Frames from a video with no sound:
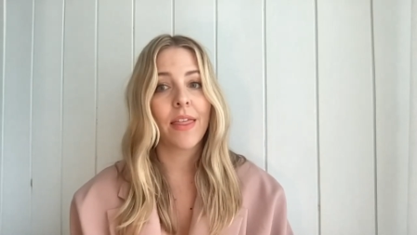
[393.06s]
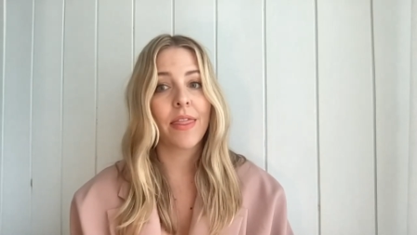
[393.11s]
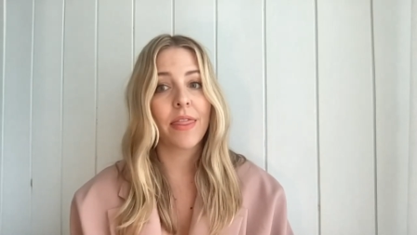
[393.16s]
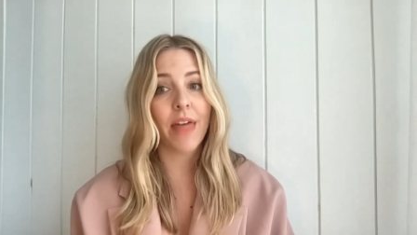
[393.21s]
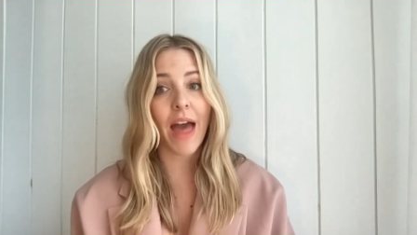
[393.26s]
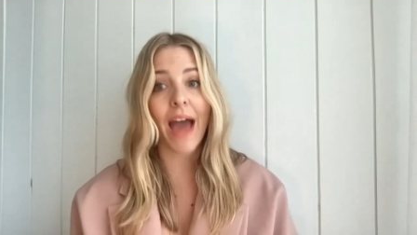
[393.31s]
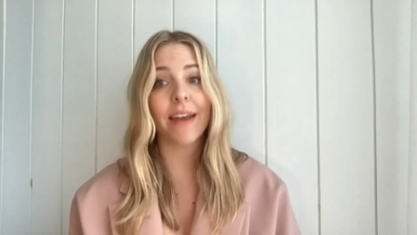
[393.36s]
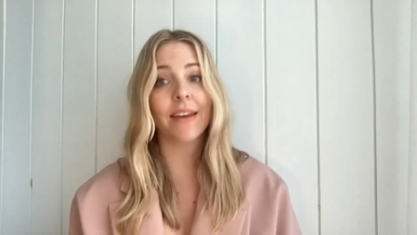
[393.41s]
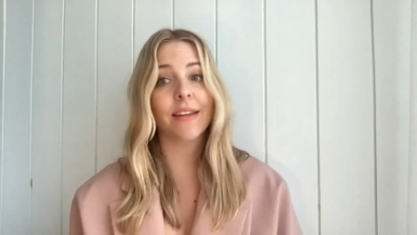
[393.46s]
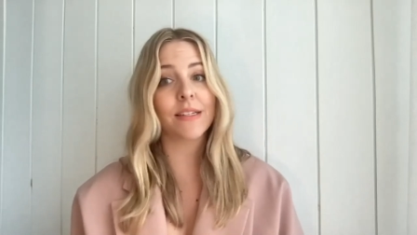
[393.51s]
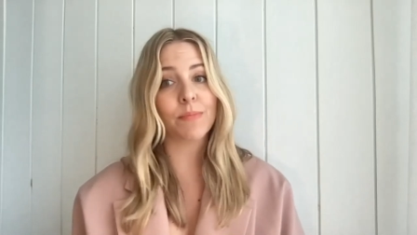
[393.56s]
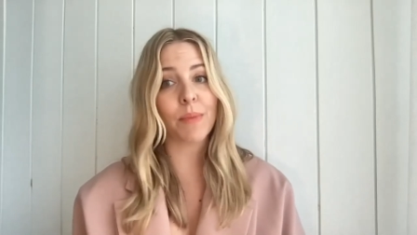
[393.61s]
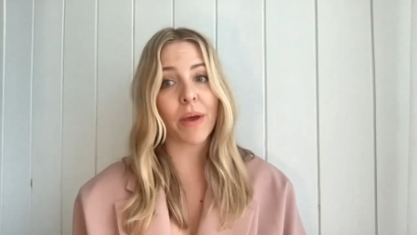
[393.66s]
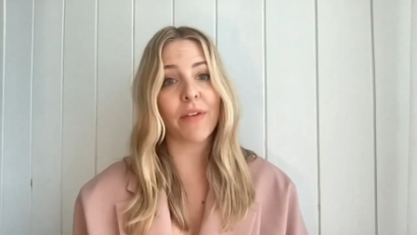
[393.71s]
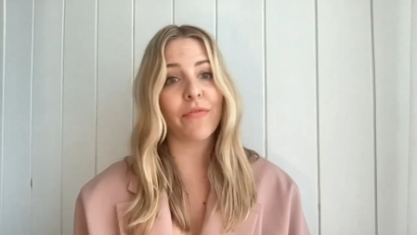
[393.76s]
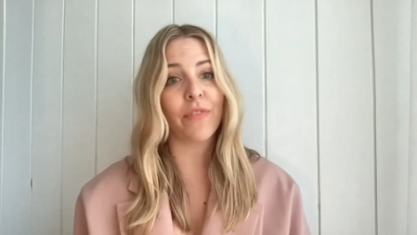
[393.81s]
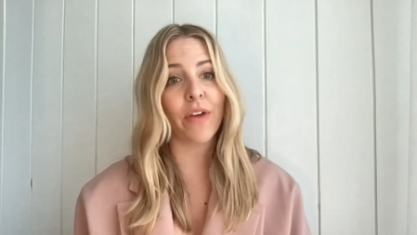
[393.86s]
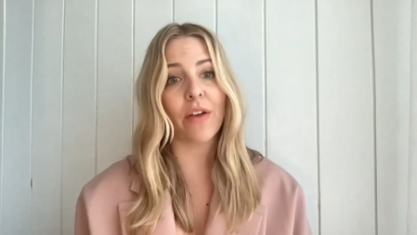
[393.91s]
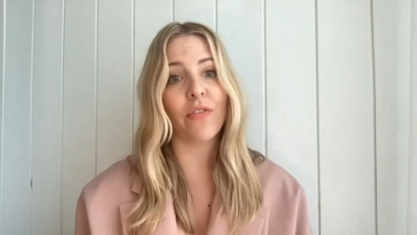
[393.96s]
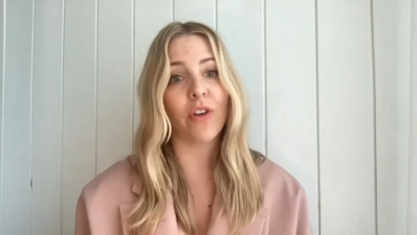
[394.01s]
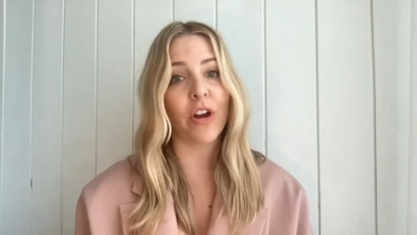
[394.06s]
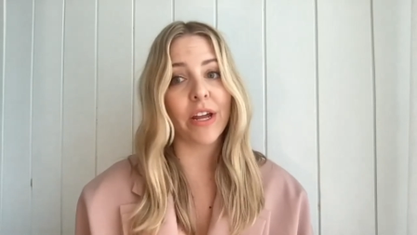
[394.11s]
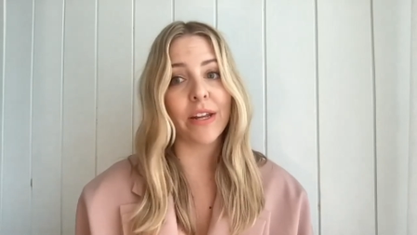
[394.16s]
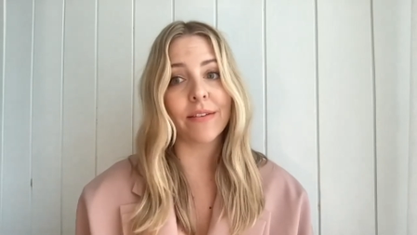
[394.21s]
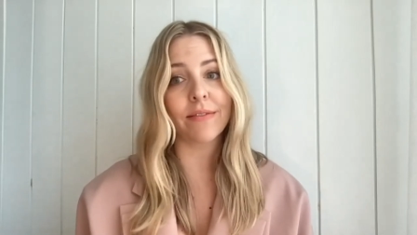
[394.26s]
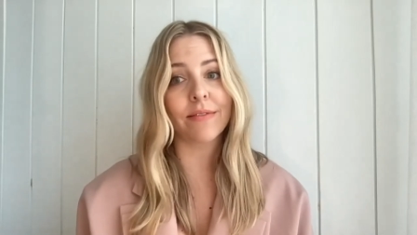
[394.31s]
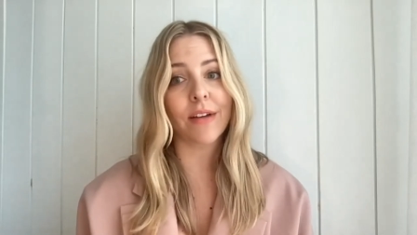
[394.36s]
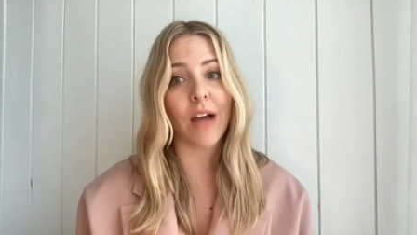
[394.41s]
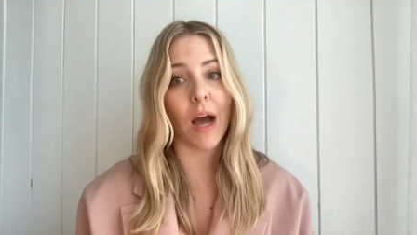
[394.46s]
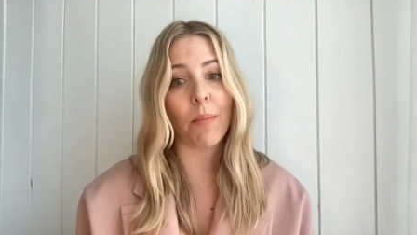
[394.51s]
that is my favorite
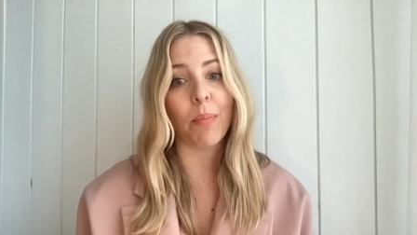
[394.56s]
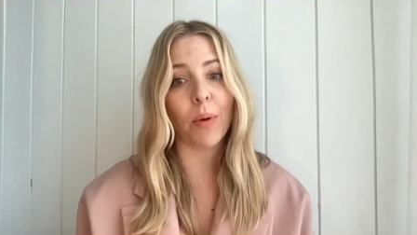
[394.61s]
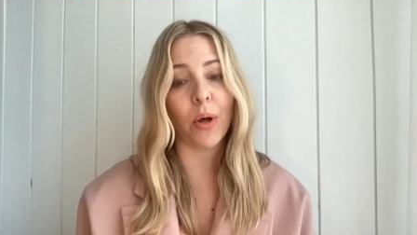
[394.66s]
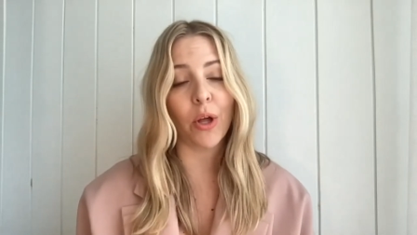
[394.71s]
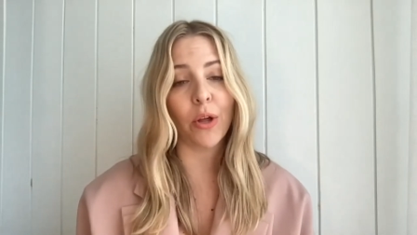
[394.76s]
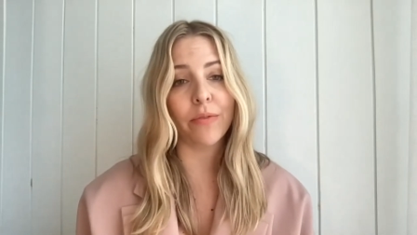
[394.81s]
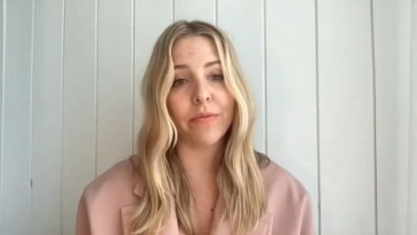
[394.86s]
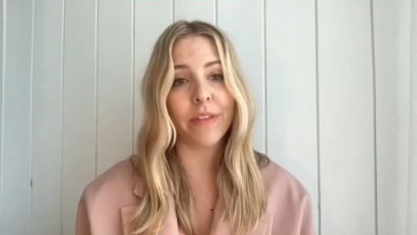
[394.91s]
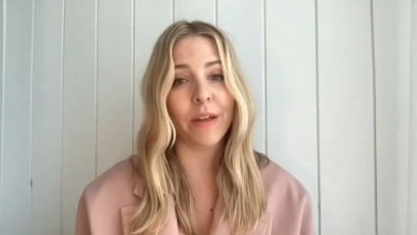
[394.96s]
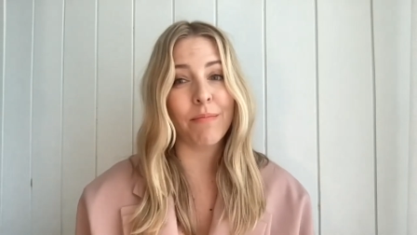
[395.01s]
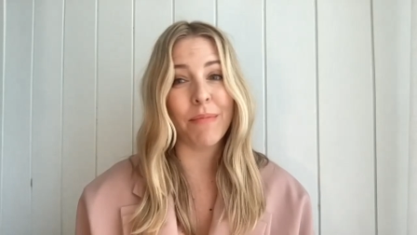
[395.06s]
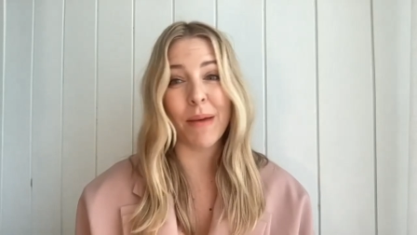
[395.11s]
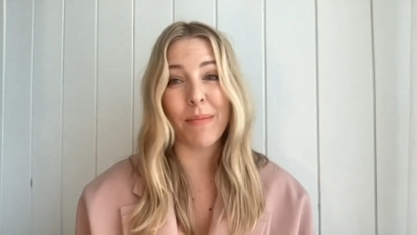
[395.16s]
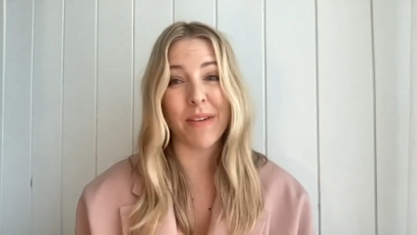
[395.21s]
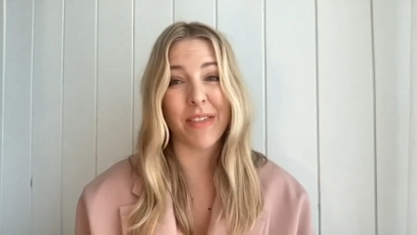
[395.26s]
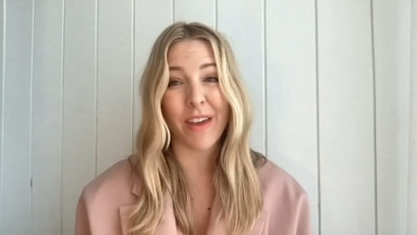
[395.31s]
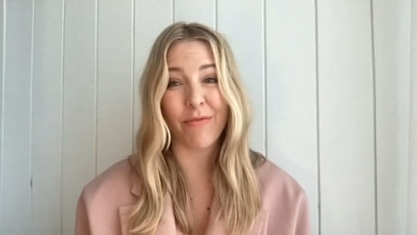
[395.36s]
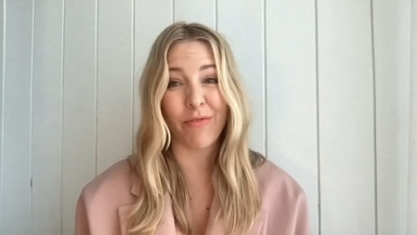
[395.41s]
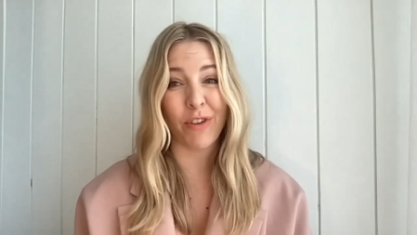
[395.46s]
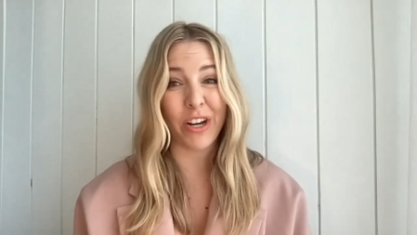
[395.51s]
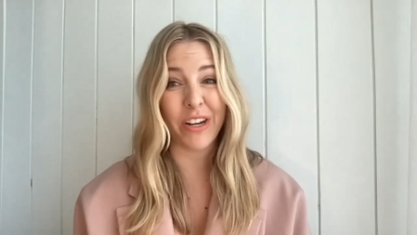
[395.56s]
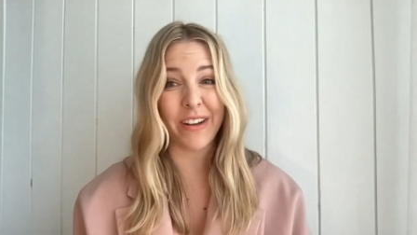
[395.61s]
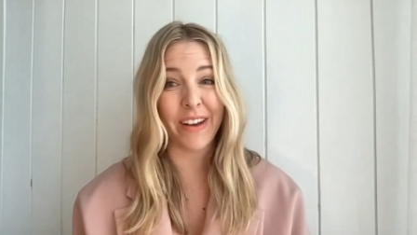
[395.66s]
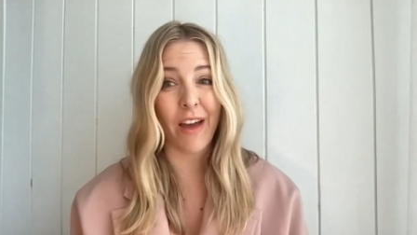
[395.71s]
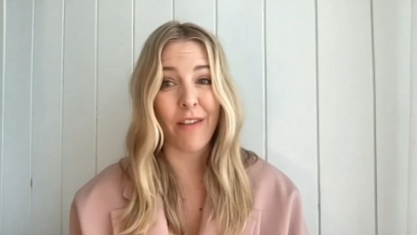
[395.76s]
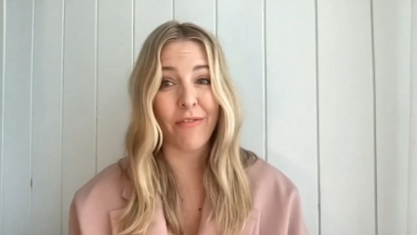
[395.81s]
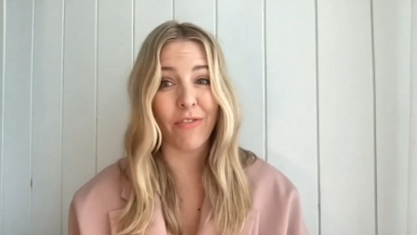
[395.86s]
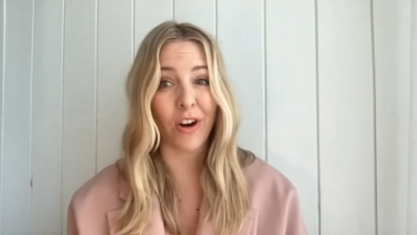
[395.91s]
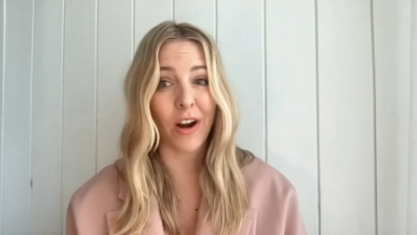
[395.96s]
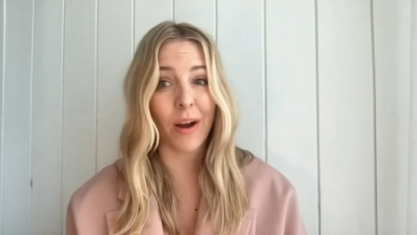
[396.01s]
couple that maybe they've written
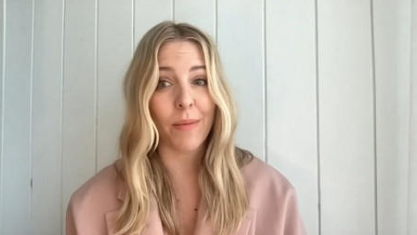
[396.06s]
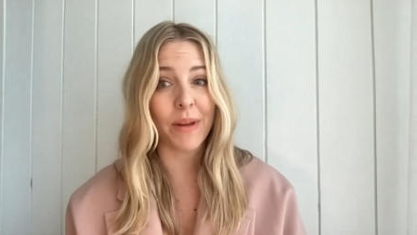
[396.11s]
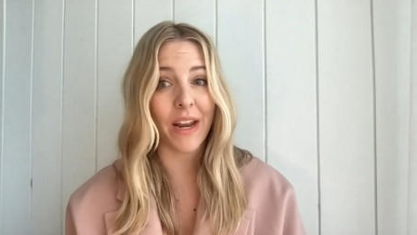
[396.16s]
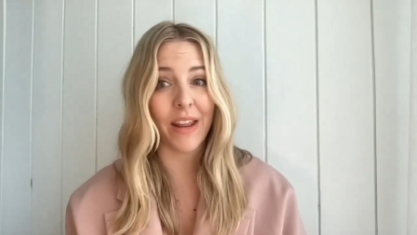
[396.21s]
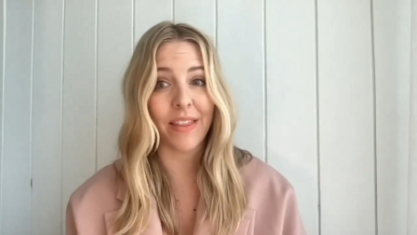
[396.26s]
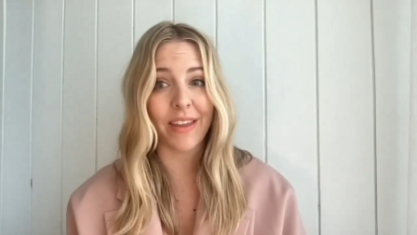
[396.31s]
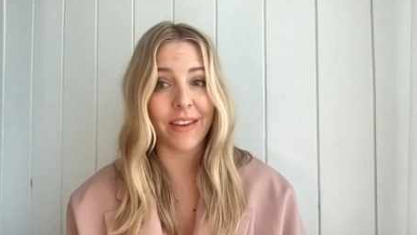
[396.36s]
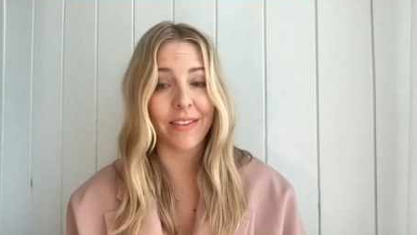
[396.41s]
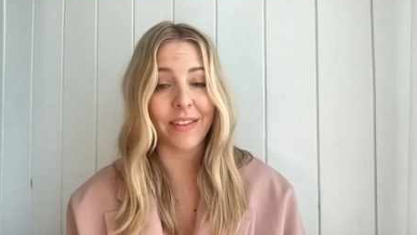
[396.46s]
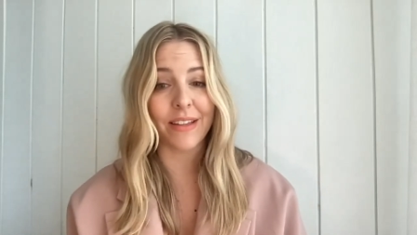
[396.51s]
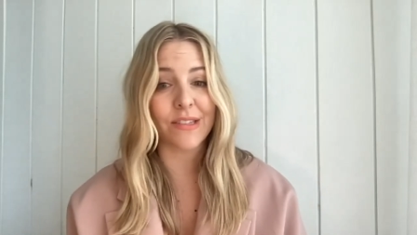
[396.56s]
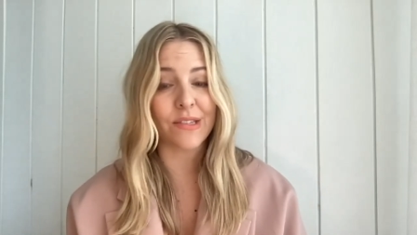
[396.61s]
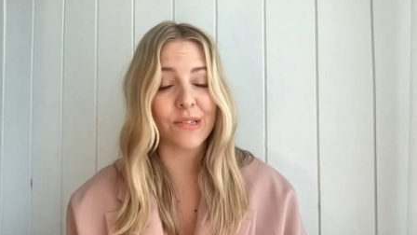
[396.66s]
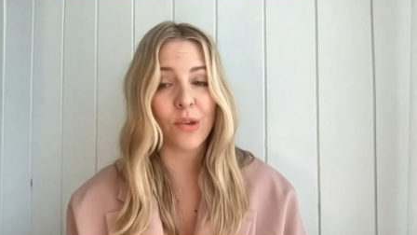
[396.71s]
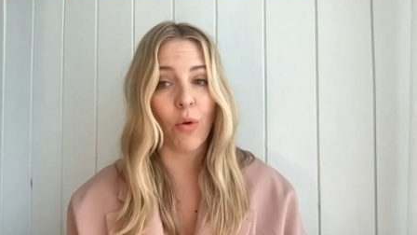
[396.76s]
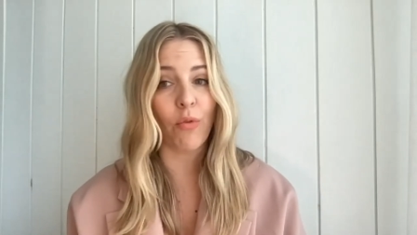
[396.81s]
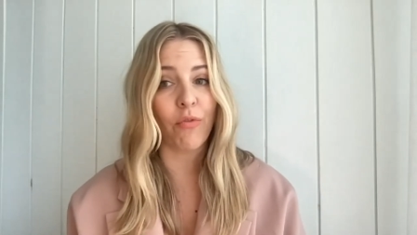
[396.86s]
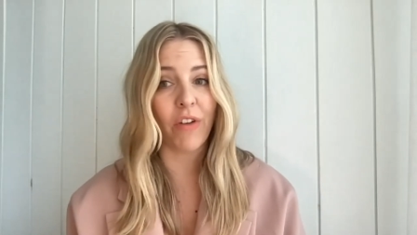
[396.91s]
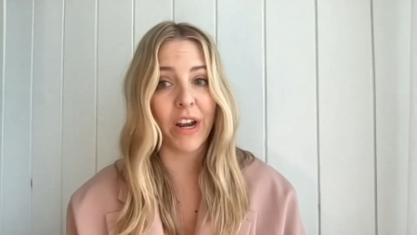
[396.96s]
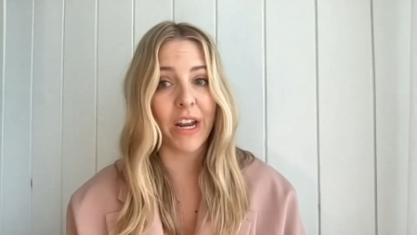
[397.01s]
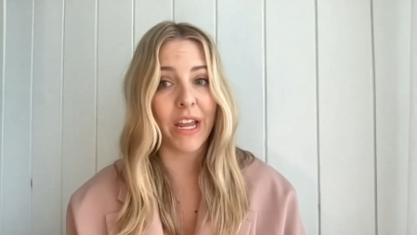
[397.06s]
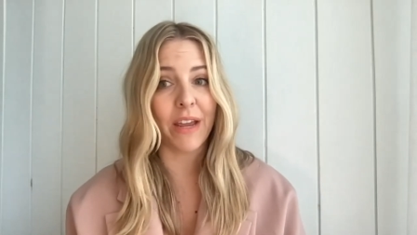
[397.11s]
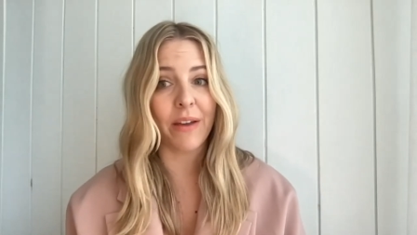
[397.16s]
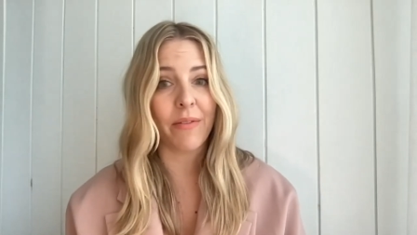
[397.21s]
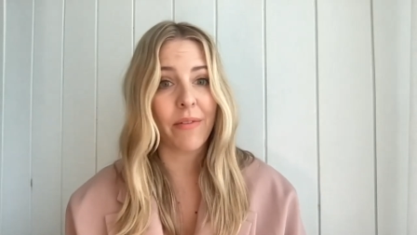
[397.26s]
ever I mean, i think that's so funny